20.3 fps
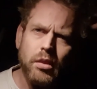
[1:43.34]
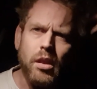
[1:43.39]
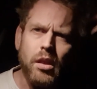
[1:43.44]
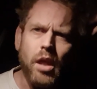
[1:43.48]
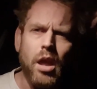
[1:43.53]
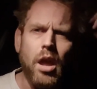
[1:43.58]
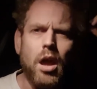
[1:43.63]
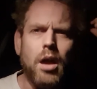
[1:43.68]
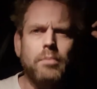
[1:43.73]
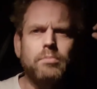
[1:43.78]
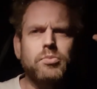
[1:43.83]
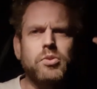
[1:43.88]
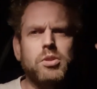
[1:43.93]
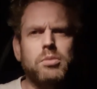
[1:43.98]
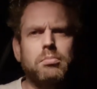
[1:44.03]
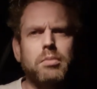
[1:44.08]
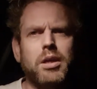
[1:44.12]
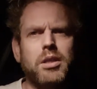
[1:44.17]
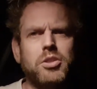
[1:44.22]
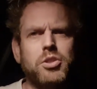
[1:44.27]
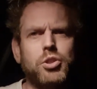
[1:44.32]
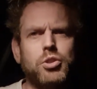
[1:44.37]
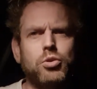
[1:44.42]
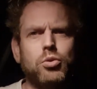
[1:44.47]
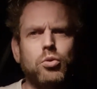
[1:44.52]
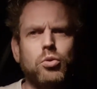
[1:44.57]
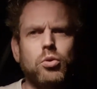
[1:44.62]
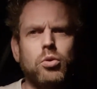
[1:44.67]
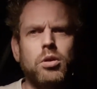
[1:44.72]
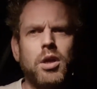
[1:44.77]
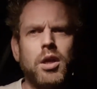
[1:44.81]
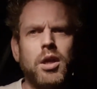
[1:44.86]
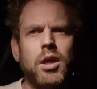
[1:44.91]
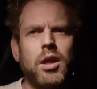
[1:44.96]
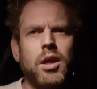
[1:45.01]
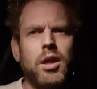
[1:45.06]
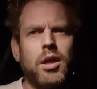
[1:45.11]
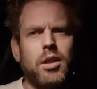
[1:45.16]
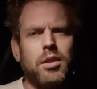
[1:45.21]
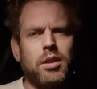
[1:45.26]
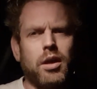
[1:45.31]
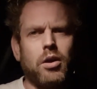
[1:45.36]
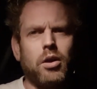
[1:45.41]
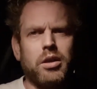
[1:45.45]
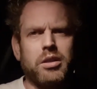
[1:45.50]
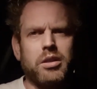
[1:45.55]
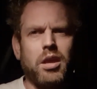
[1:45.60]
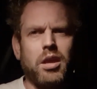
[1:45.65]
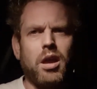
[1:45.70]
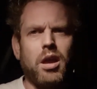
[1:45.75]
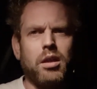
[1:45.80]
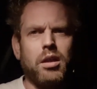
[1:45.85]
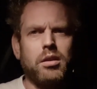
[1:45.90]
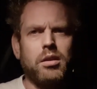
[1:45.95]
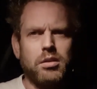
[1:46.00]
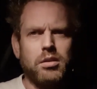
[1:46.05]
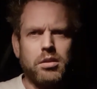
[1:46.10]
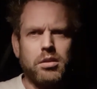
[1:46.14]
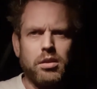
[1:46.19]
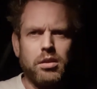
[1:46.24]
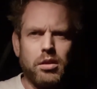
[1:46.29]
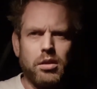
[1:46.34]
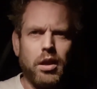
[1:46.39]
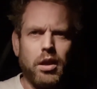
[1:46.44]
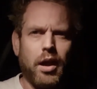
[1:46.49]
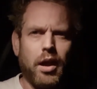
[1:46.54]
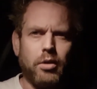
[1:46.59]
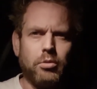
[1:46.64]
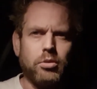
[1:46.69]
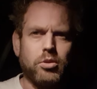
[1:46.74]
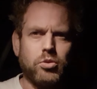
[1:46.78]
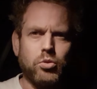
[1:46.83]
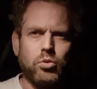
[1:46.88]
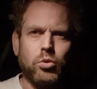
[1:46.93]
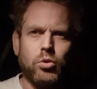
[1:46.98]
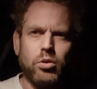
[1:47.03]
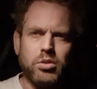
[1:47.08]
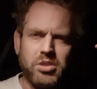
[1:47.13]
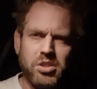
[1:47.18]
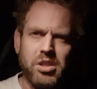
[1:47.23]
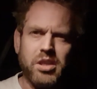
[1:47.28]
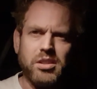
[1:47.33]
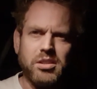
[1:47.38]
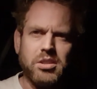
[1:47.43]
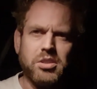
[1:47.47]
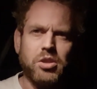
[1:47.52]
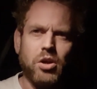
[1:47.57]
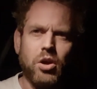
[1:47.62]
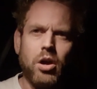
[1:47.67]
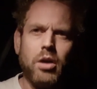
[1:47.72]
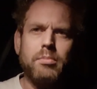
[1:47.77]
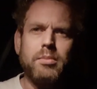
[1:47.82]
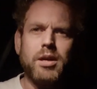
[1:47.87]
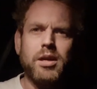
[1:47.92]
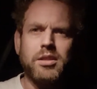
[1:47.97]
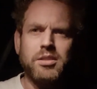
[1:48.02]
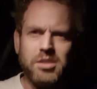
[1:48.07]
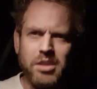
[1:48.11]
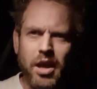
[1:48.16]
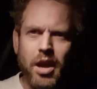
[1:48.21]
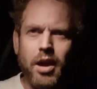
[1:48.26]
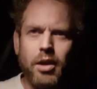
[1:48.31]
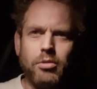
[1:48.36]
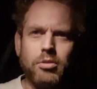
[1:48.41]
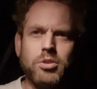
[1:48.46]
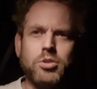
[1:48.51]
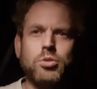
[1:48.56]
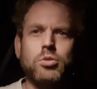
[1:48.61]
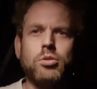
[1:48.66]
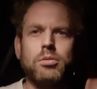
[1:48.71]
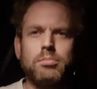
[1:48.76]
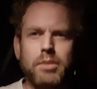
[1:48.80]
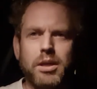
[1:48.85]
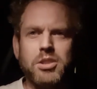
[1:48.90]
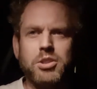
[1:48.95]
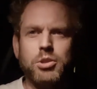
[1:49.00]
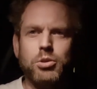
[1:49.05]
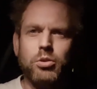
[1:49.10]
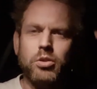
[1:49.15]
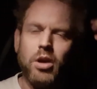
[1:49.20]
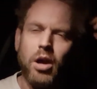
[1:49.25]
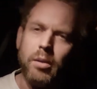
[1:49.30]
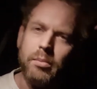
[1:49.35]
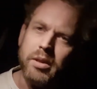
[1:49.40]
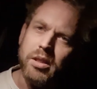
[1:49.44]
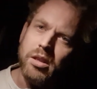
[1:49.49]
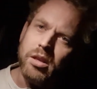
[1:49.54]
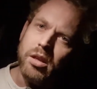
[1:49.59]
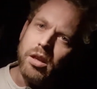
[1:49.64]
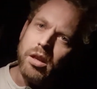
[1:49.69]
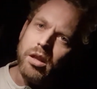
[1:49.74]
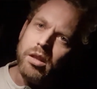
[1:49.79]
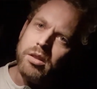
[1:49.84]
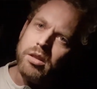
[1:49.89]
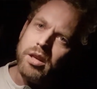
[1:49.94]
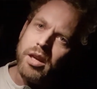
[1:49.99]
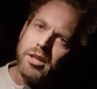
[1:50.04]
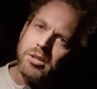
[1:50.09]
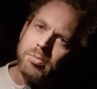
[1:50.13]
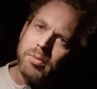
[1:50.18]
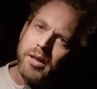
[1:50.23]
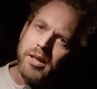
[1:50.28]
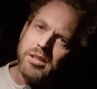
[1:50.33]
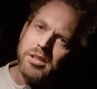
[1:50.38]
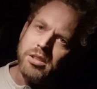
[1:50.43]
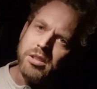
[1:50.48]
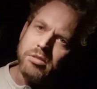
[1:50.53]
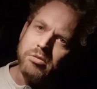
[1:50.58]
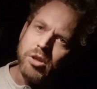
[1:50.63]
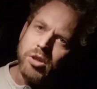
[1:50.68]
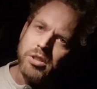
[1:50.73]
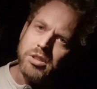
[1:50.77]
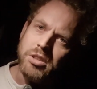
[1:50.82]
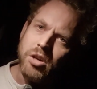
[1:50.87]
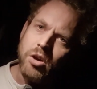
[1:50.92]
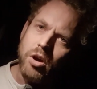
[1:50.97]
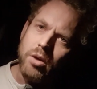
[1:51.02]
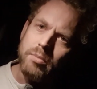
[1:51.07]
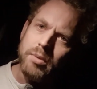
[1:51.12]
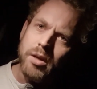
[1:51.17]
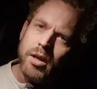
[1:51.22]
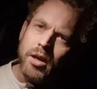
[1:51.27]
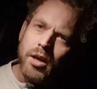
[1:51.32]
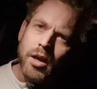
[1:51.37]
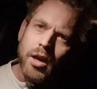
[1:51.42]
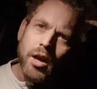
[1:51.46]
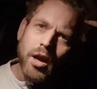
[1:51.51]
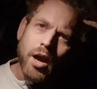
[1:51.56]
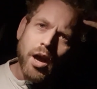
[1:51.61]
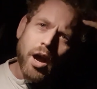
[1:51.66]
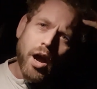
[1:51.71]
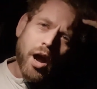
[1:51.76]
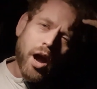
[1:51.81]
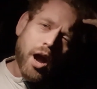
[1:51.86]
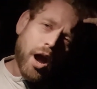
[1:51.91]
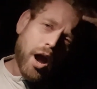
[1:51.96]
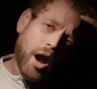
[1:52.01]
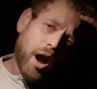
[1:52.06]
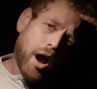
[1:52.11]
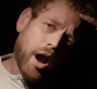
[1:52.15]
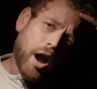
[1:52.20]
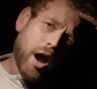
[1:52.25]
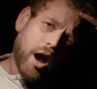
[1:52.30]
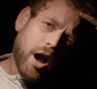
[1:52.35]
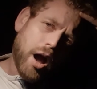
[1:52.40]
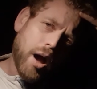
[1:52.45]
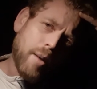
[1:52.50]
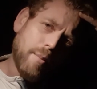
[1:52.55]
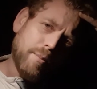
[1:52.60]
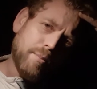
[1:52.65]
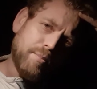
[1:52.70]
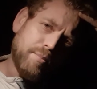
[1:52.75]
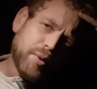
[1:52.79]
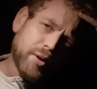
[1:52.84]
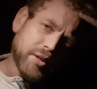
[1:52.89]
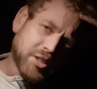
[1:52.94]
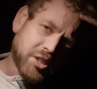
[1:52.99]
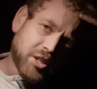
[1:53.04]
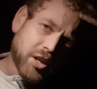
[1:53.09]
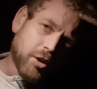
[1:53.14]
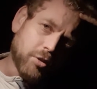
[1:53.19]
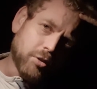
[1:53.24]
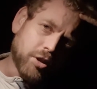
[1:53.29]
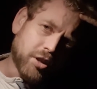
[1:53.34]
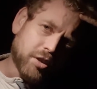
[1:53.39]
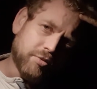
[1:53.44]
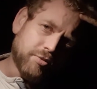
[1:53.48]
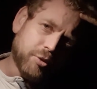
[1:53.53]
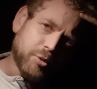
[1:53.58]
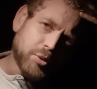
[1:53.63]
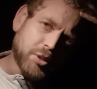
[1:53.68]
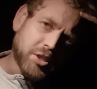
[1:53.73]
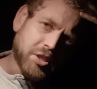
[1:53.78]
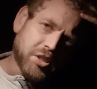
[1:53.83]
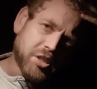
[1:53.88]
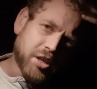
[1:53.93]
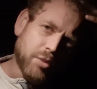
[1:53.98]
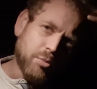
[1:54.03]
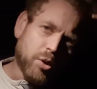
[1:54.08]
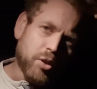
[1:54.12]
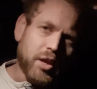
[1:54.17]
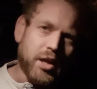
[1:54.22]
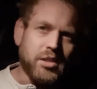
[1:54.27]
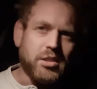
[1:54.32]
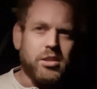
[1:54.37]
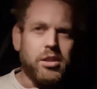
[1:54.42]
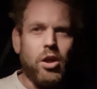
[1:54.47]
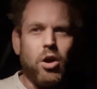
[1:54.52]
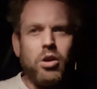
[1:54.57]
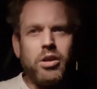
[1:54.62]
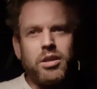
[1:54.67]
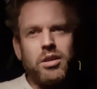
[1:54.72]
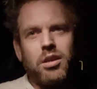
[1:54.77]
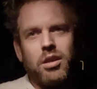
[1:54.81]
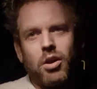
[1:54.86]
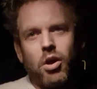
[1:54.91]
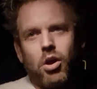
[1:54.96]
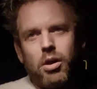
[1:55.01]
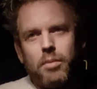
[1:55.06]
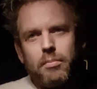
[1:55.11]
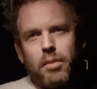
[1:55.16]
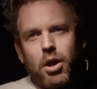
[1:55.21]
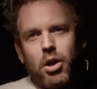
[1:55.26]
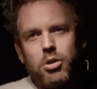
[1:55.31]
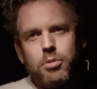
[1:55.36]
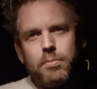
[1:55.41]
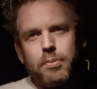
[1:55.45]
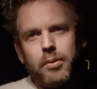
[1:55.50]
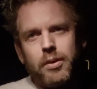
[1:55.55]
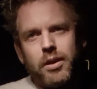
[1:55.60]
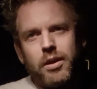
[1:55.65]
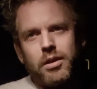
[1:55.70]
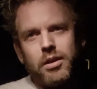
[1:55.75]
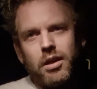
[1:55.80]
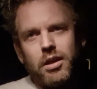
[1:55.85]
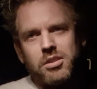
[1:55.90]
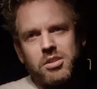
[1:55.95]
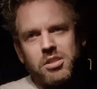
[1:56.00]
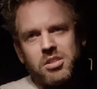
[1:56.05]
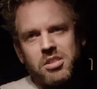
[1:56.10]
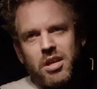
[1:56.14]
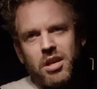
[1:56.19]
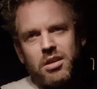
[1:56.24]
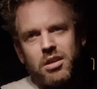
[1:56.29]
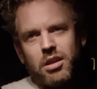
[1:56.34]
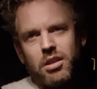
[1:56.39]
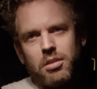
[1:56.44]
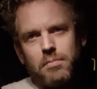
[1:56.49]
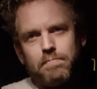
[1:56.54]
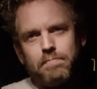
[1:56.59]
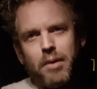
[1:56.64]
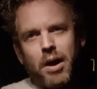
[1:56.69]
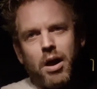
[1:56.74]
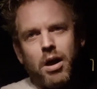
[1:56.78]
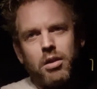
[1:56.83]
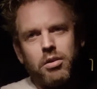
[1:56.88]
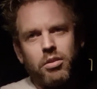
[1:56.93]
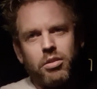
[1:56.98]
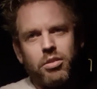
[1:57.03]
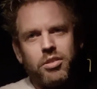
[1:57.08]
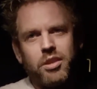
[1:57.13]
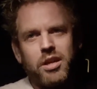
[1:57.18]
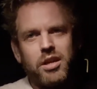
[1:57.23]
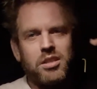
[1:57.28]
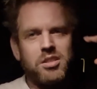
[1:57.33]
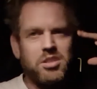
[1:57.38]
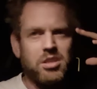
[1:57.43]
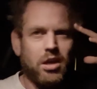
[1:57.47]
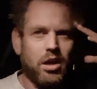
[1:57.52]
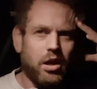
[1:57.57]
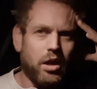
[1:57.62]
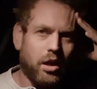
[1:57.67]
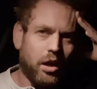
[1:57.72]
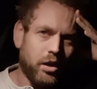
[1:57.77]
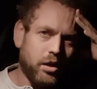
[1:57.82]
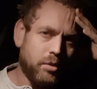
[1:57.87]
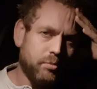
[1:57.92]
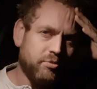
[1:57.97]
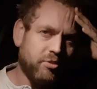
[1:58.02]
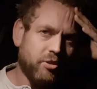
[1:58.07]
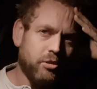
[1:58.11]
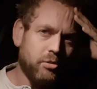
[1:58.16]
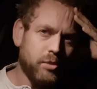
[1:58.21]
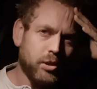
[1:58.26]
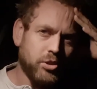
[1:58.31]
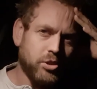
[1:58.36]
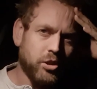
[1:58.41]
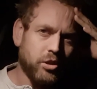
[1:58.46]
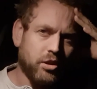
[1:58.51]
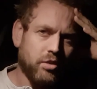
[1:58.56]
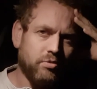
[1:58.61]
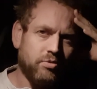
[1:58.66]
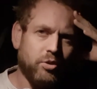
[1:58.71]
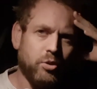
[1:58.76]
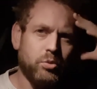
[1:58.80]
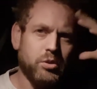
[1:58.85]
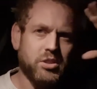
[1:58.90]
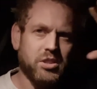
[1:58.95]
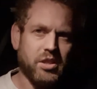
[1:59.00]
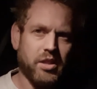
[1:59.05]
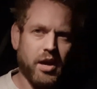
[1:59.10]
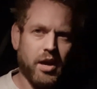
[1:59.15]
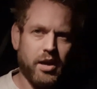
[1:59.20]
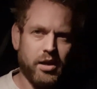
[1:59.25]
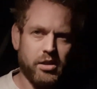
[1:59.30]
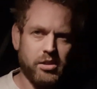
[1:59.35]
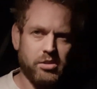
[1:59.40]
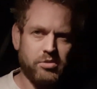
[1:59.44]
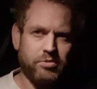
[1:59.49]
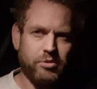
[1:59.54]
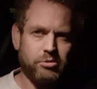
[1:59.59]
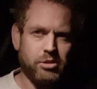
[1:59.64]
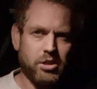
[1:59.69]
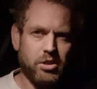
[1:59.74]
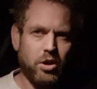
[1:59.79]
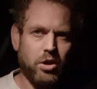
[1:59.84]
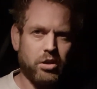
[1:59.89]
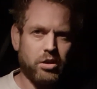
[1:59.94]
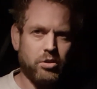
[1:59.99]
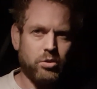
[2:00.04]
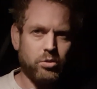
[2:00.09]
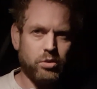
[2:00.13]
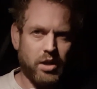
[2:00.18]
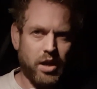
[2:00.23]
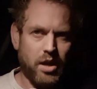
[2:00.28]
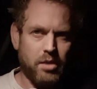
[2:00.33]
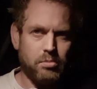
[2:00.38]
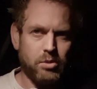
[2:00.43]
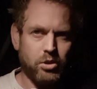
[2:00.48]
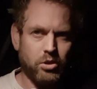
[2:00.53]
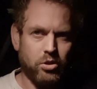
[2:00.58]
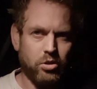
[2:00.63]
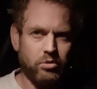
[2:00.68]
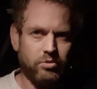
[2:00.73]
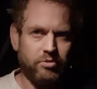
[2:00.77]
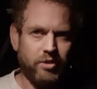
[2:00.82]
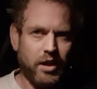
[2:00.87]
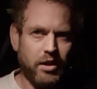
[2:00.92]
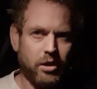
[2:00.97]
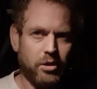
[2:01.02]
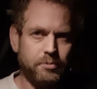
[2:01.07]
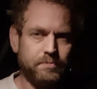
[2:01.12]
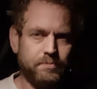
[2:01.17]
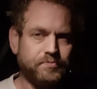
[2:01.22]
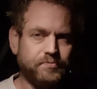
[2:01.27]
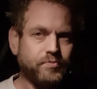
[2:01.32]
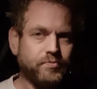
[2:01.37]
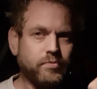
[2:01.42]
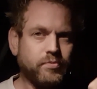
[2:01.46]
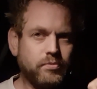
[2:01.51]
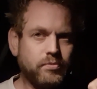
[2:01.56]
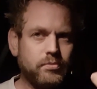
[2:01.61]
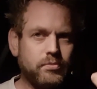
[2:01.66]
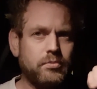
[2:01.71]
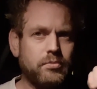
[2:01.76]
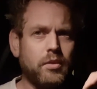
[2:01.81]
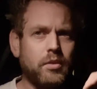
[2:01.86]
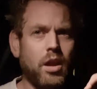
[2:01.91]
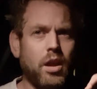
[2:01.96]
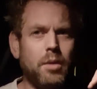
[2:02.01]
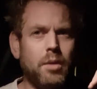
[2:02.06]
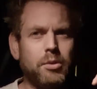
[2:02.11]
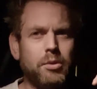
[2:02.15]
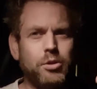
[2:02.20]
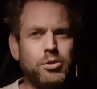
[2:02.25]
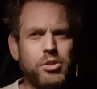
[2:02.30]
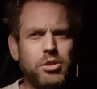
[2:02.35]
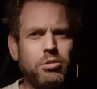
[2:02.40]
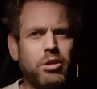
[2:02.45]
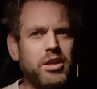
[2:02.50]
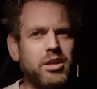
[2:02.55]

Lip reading: to make sure that I get out the door, stick to timings, get out the door, make sure that I'm in the next place at the right time. But still, looking forward to seeing what that's like. I'm opening, as I said, at the Barn Theatre, and I'm very much looking forward to that. It's for a guy called Eamon Goodfellow, who's a great